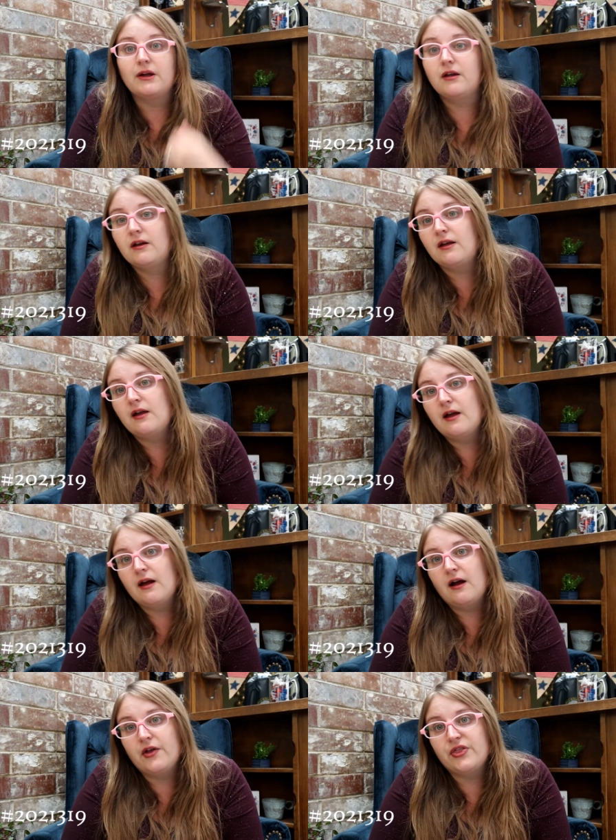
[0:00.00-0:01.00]
but
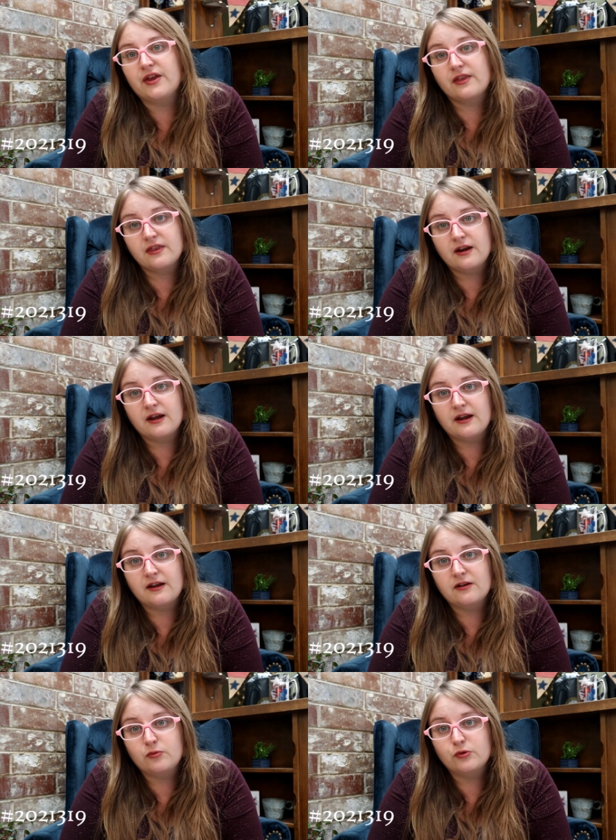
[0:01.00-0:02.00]
I think that
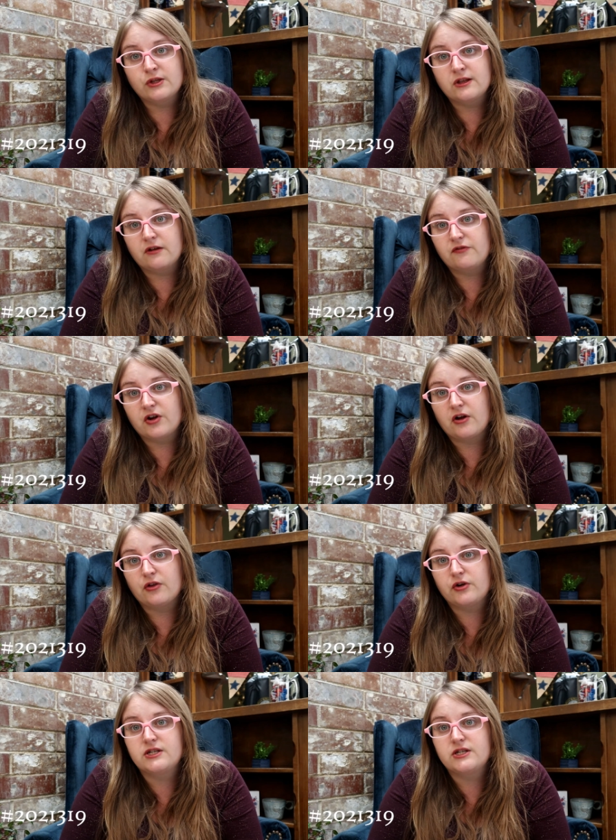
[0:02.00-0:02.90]
I really love the color.